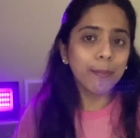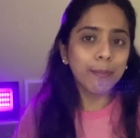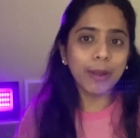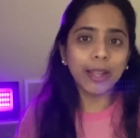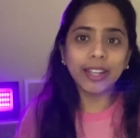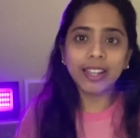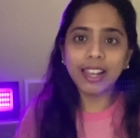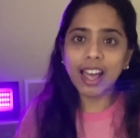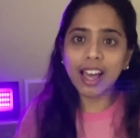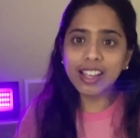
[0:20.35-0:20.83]

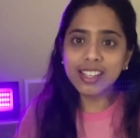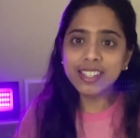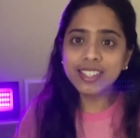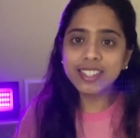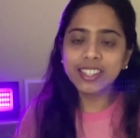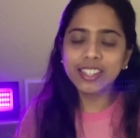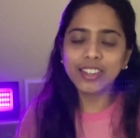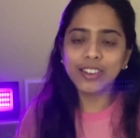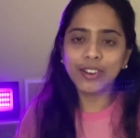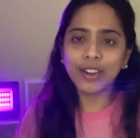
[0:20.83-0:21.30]
But
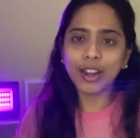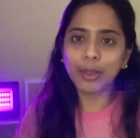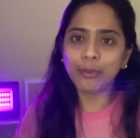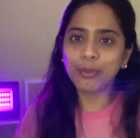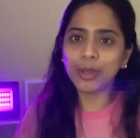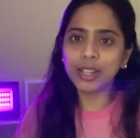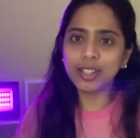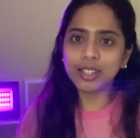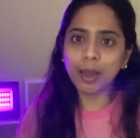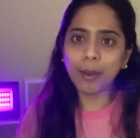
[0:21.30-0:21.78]
last year I
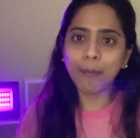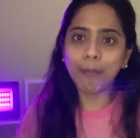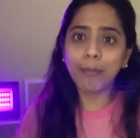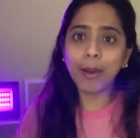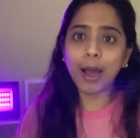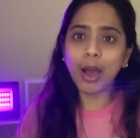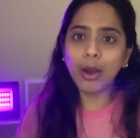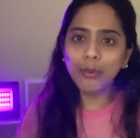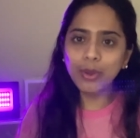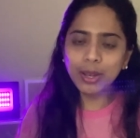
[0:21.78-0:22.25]
went
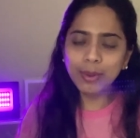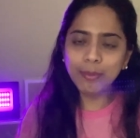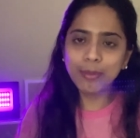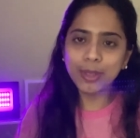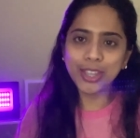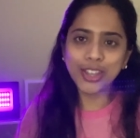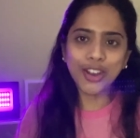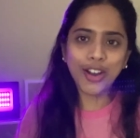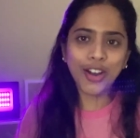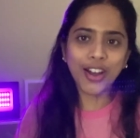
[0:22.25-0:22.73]
above and
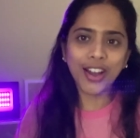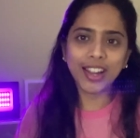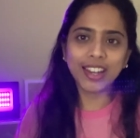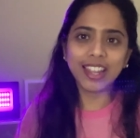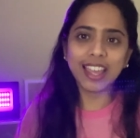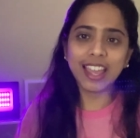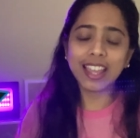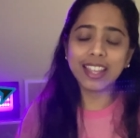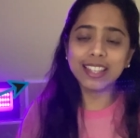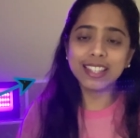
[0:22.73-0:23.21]

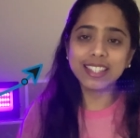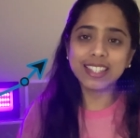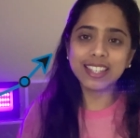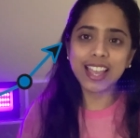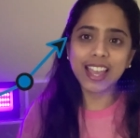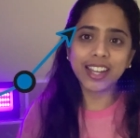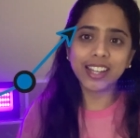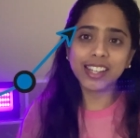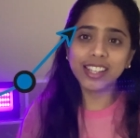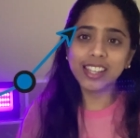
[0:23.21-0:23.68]
beyond and
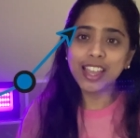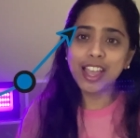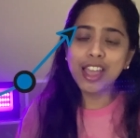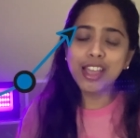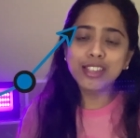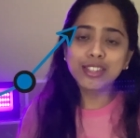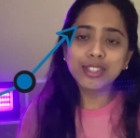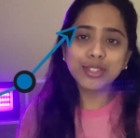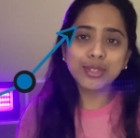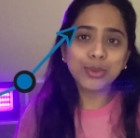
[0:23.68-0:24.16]
set
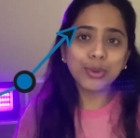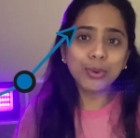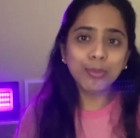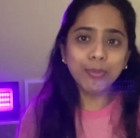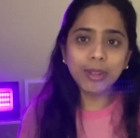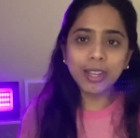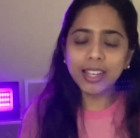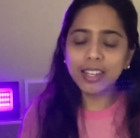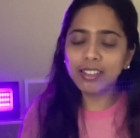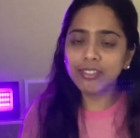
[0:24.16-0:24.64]
so
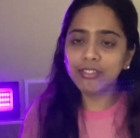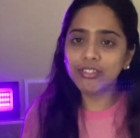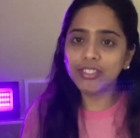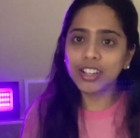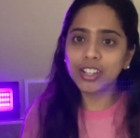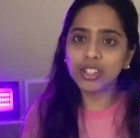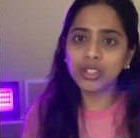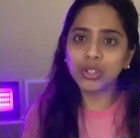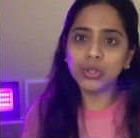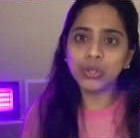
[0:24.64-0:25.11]
many
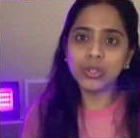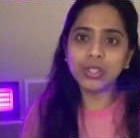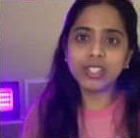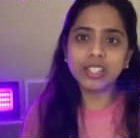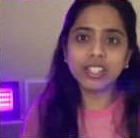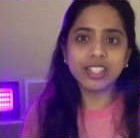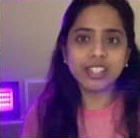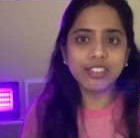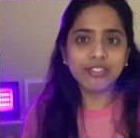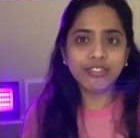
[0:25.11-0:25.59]
different goals
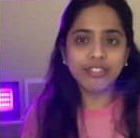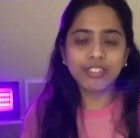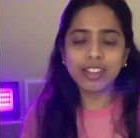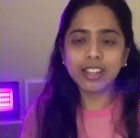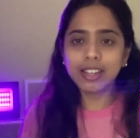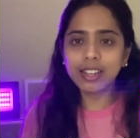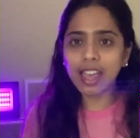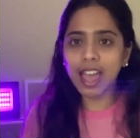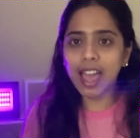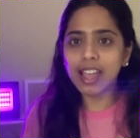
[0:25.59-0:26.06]
in
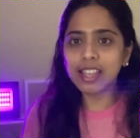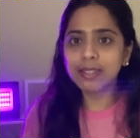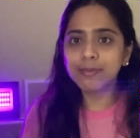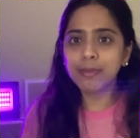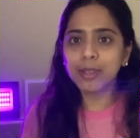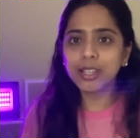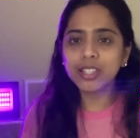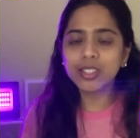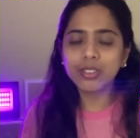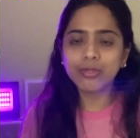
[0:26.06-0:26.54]
different
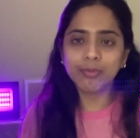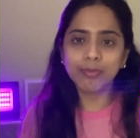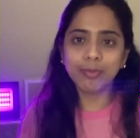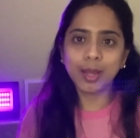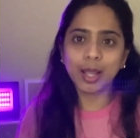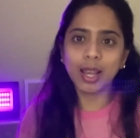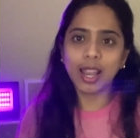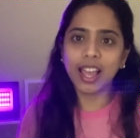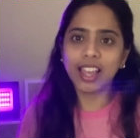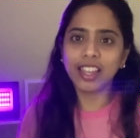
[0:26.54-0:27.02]
aspects of
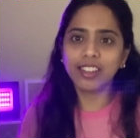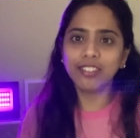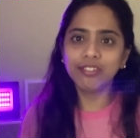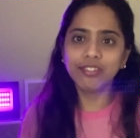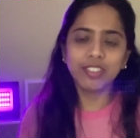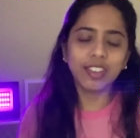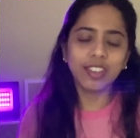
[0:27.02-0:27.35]
my life,